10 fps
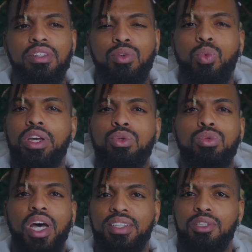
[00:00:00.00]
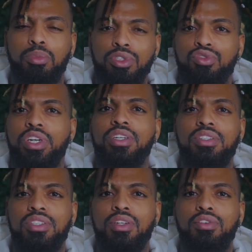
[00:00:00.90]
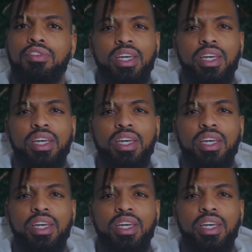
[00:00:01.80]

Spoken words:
the way you like to portray yourself.